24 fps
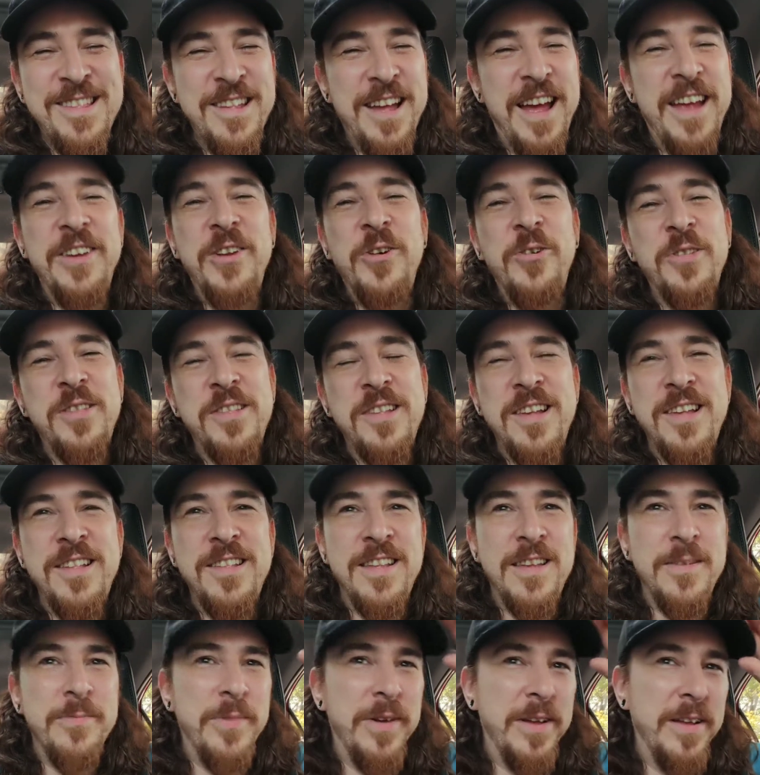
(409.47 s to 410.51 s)
I know it's
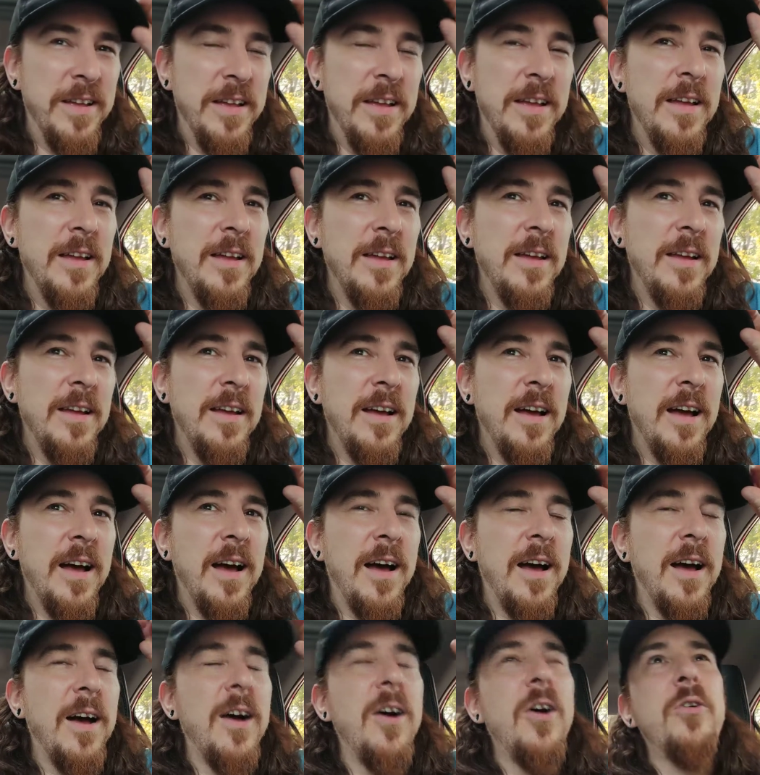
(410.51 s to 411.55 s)
easy, but
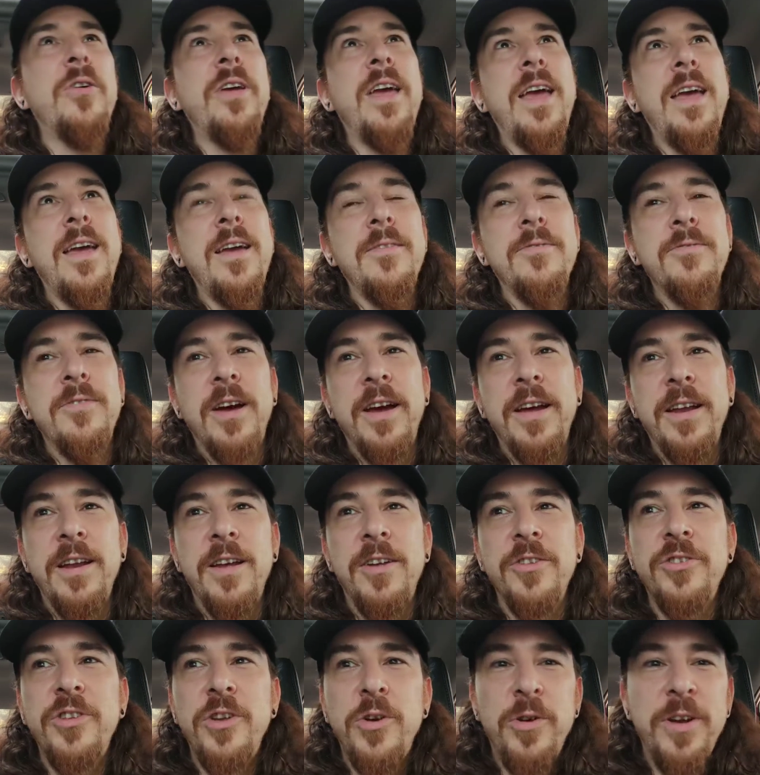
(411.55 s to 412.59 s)
okay, fine,
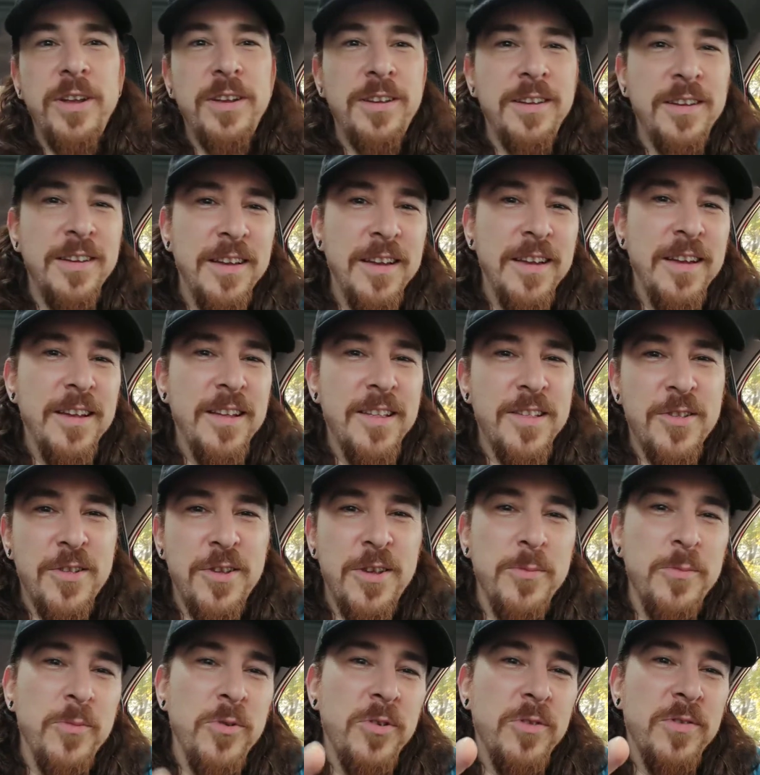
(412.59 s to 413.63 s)
I'll do it. So
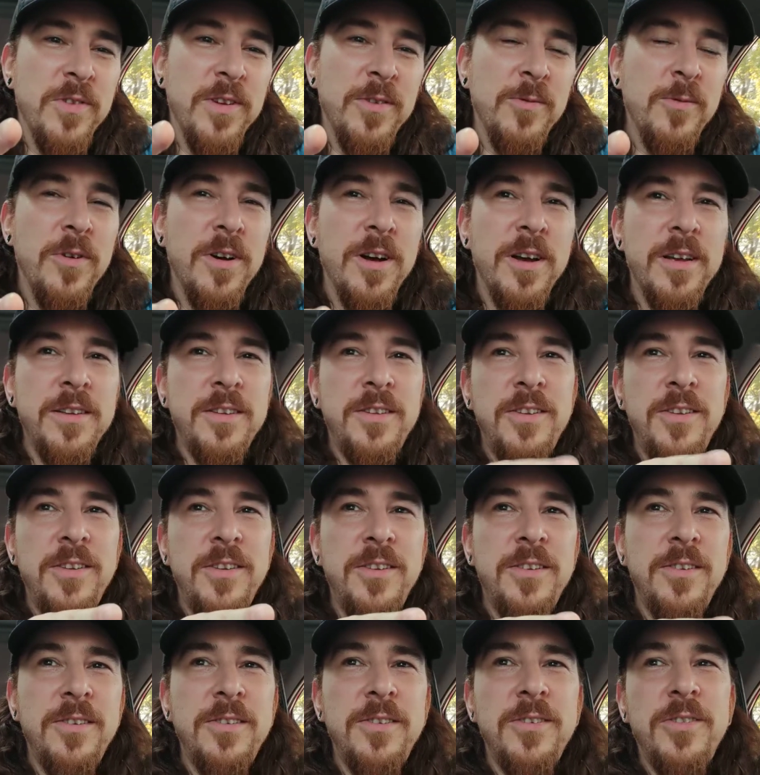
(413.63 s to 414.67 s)
you move it 1,
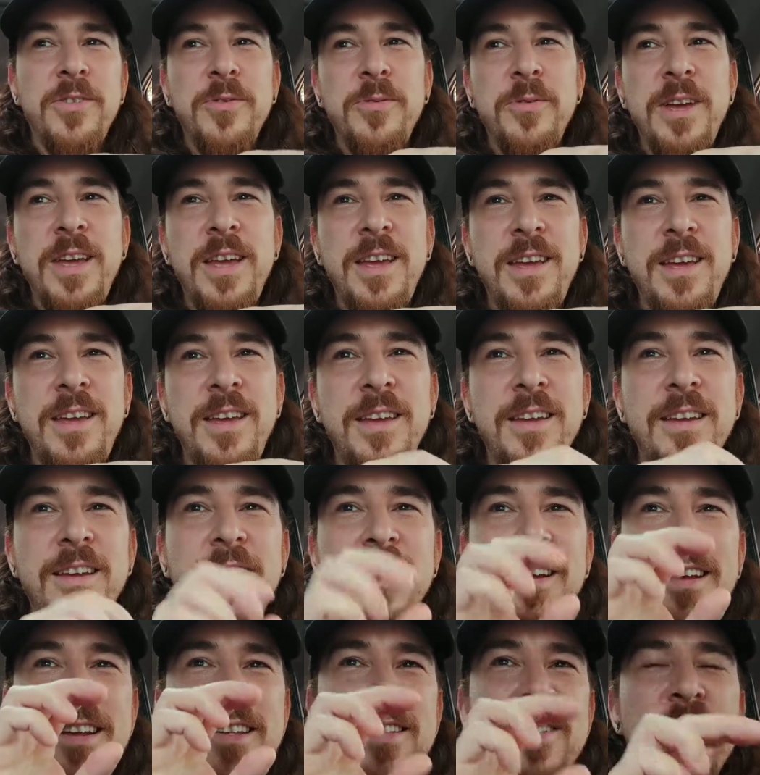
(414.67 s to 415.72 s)
2, 3.
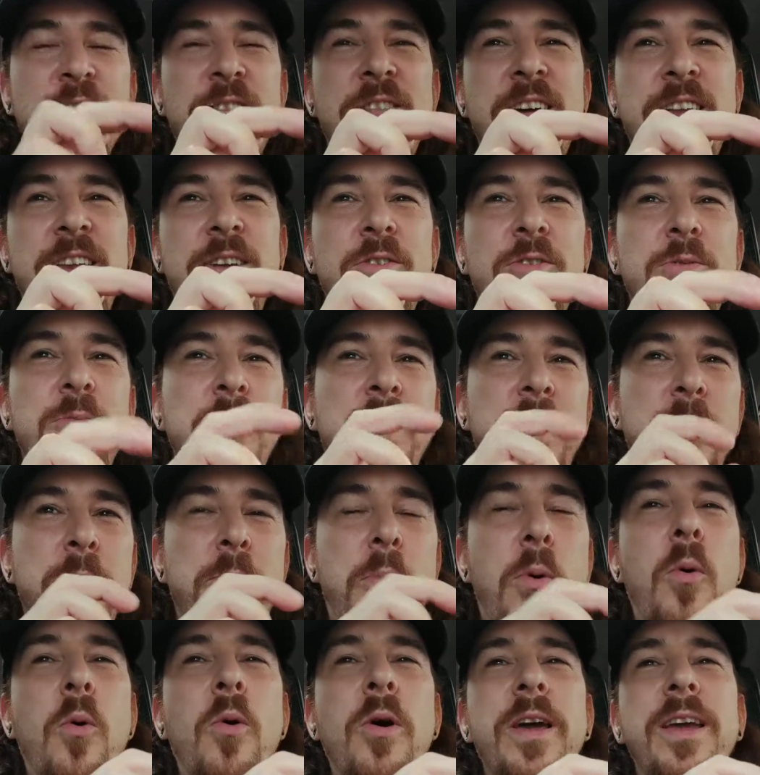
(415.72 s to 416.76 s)
So then it would be
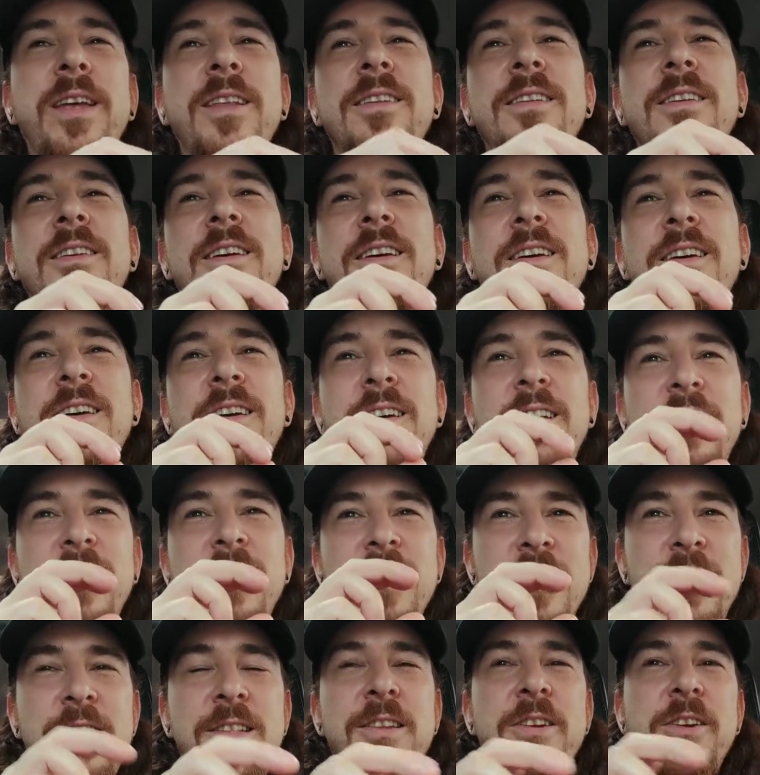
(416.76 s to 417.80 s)

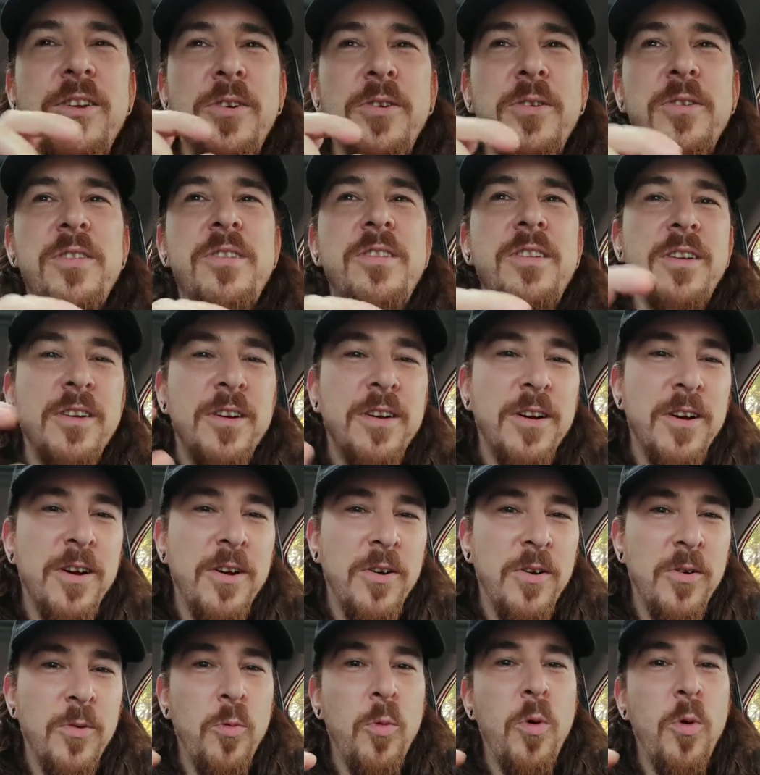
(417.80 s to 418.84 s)

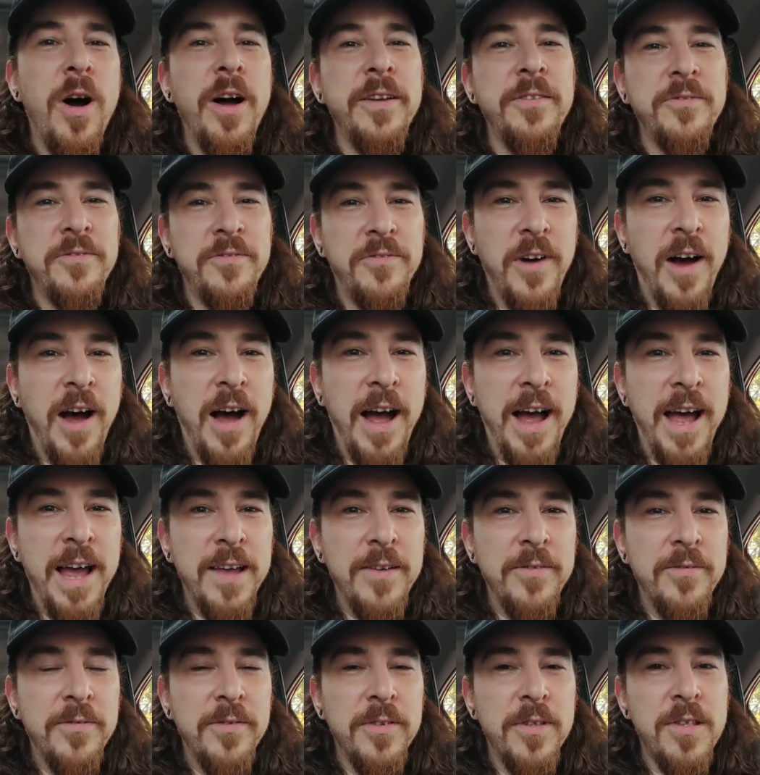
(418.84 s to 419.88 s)

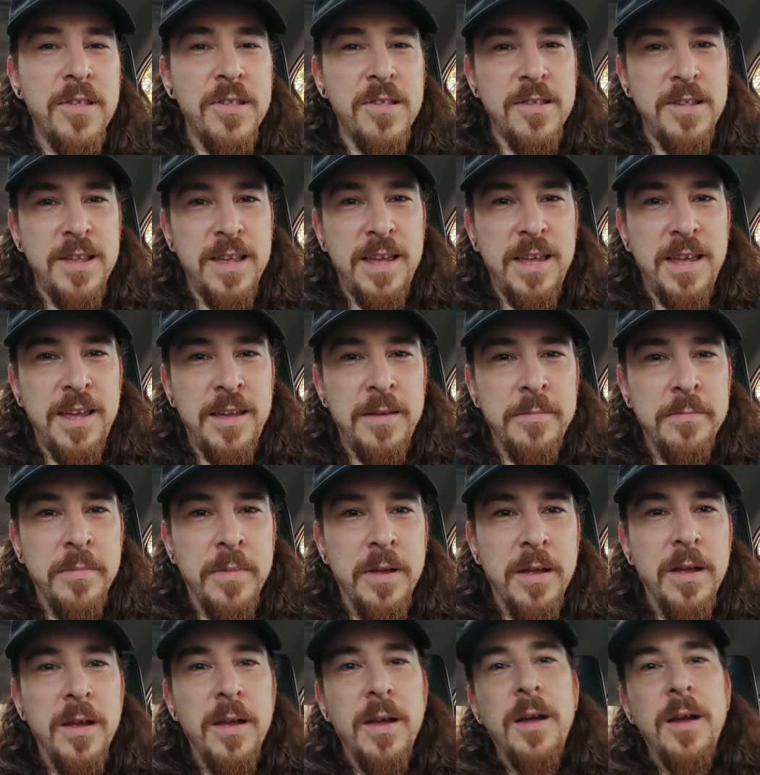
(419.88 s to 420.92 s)
0.0015 Steem